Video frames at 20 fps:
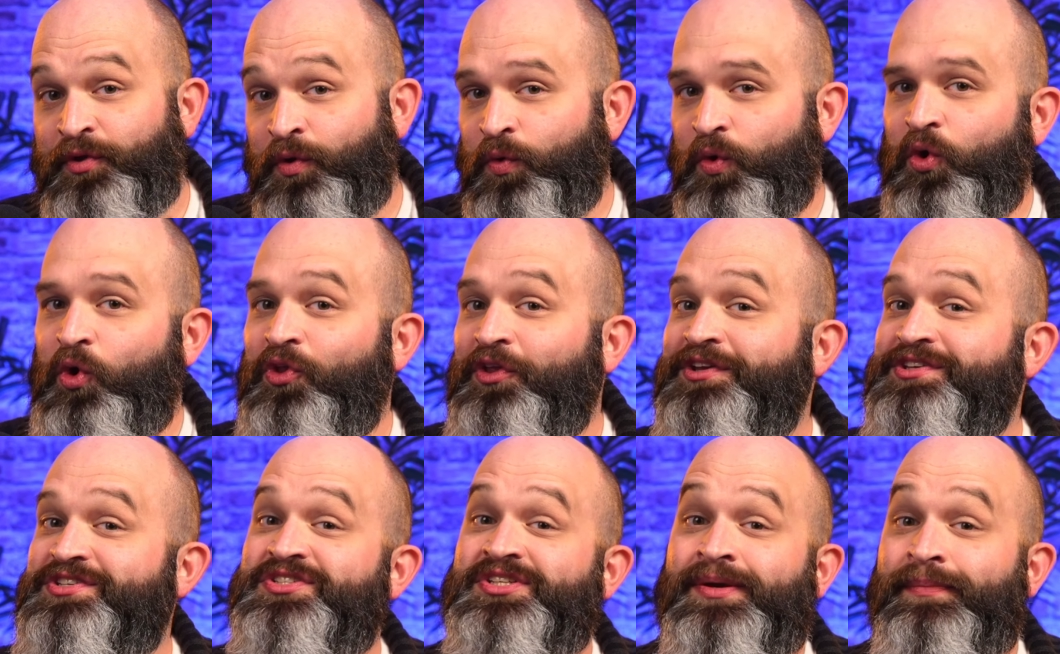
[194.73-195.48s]
The rule
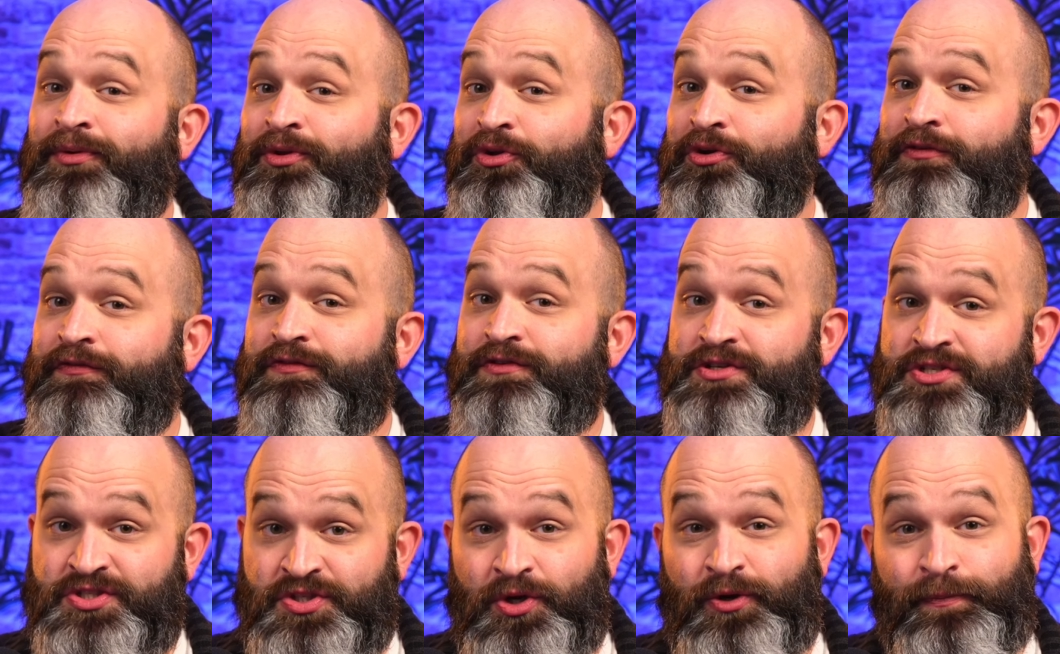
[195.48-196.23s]
is similar
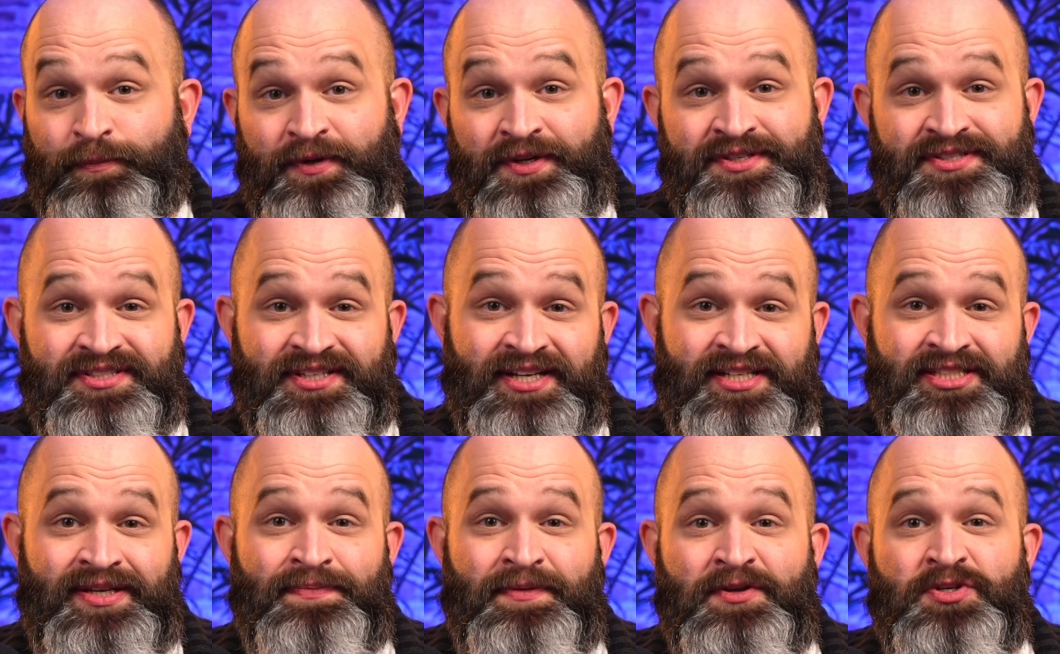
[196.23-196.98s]
for serpents,
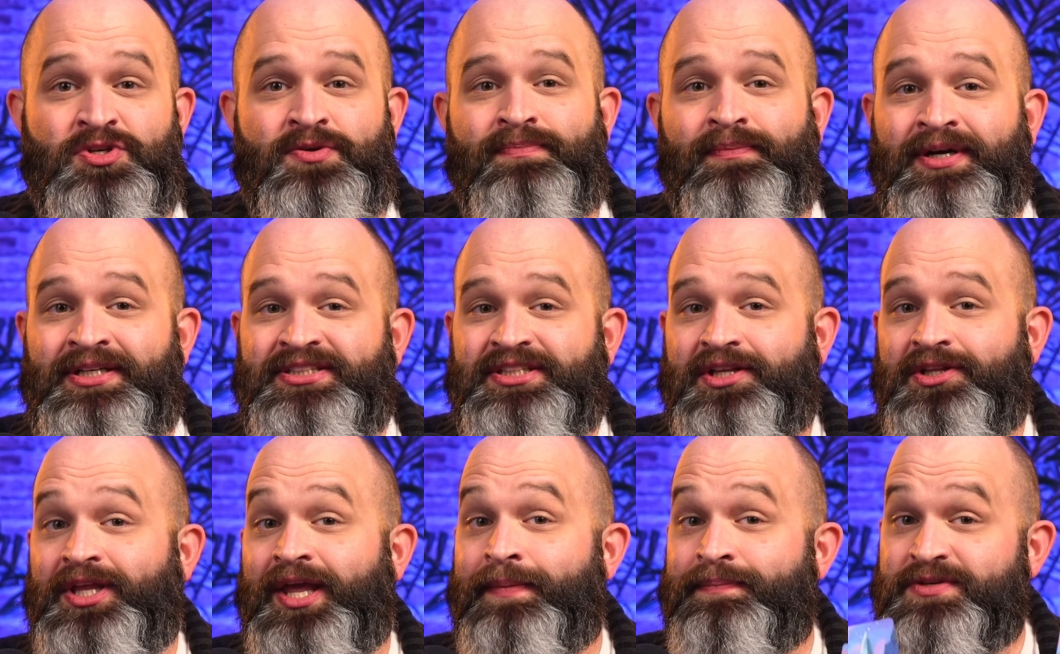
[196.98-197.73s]
except that you
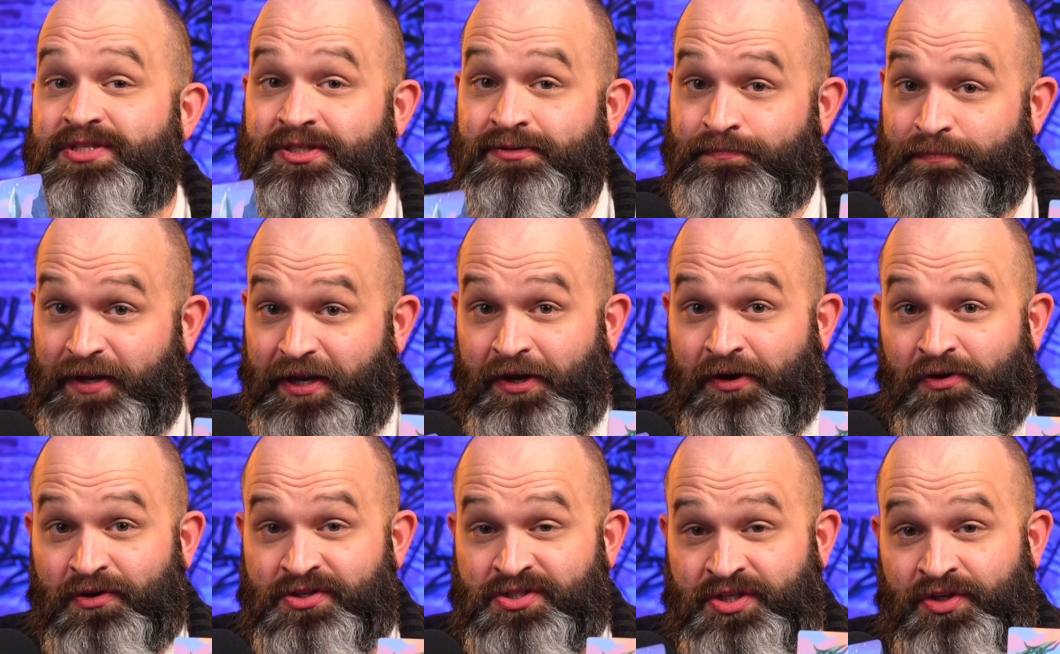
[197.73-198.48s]
must claim
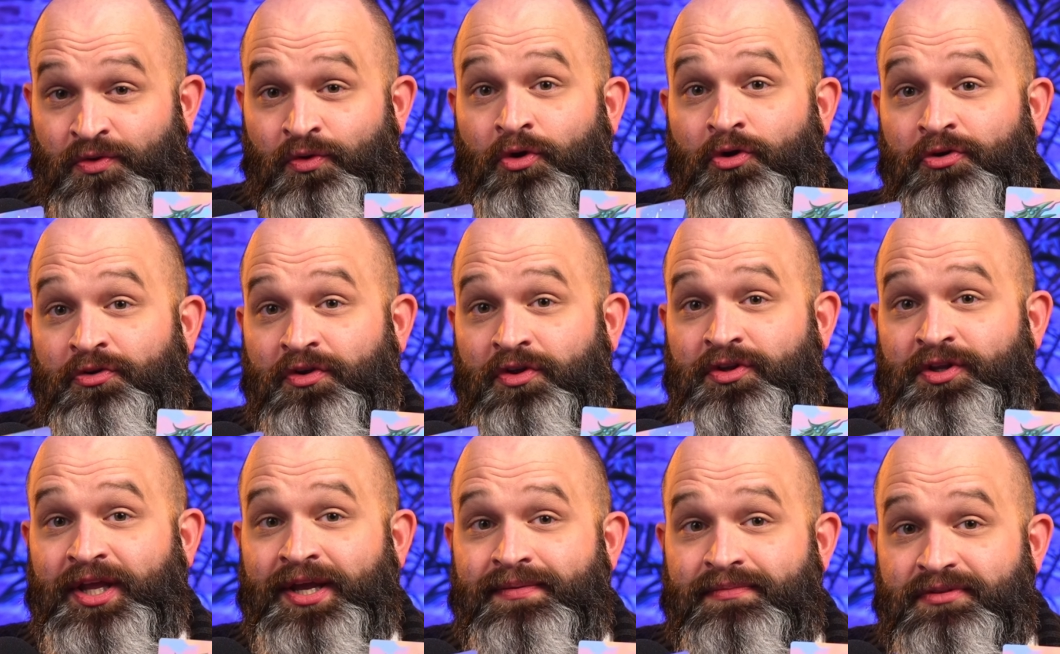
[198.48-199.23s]
spears in order to
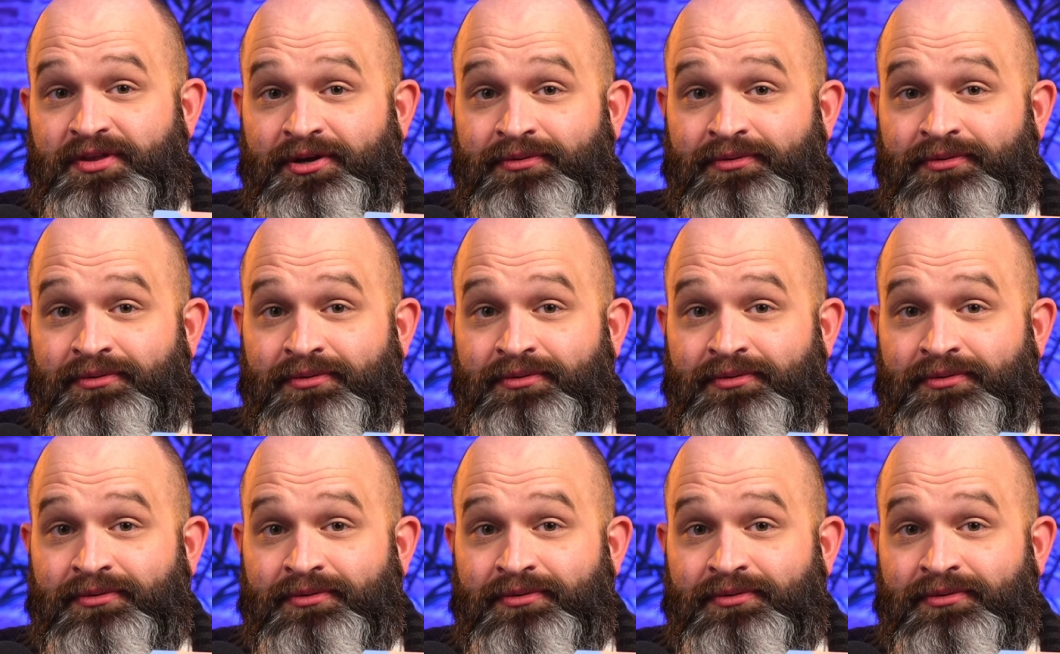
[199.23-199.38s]
claim